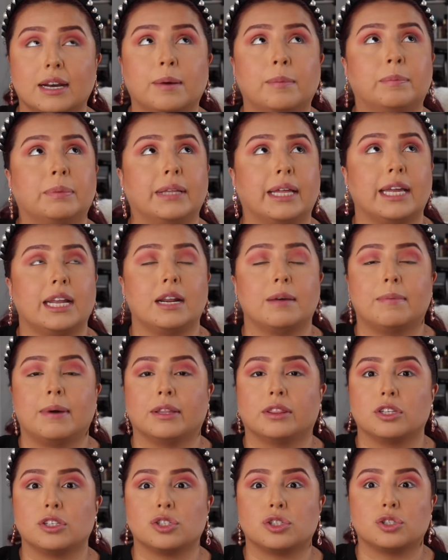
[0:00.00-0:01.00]
complain
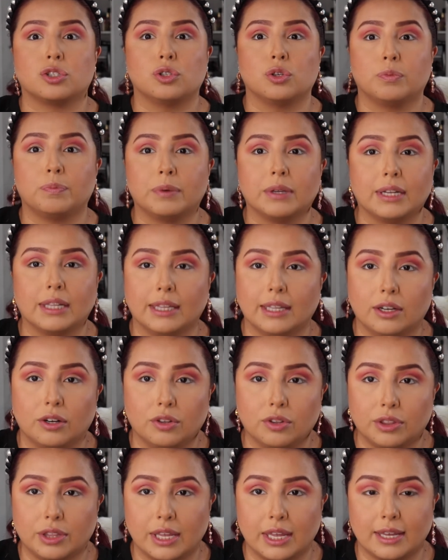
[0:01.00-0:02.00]
about the stupid
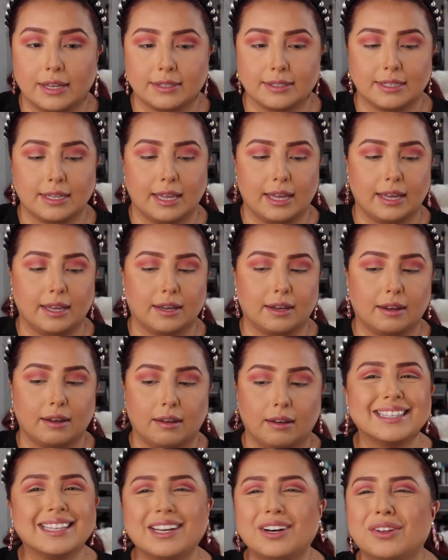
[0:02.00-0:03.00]
little things, like
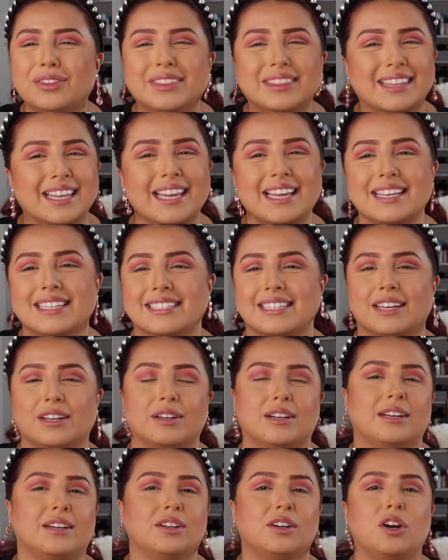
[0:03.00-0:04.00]
little things
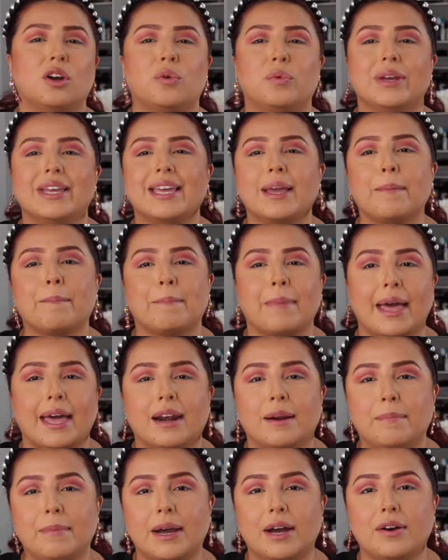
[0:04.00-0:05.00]
that, you know, we get
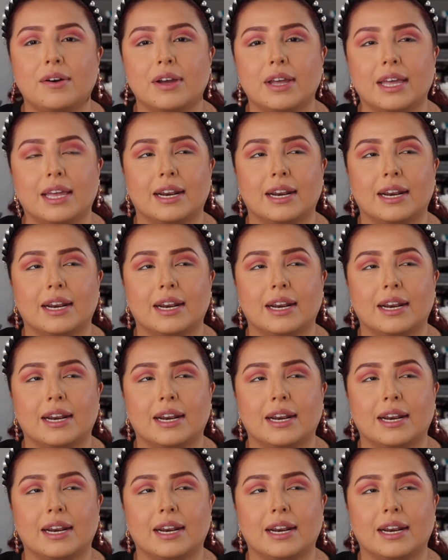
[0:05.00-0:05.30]
mad about,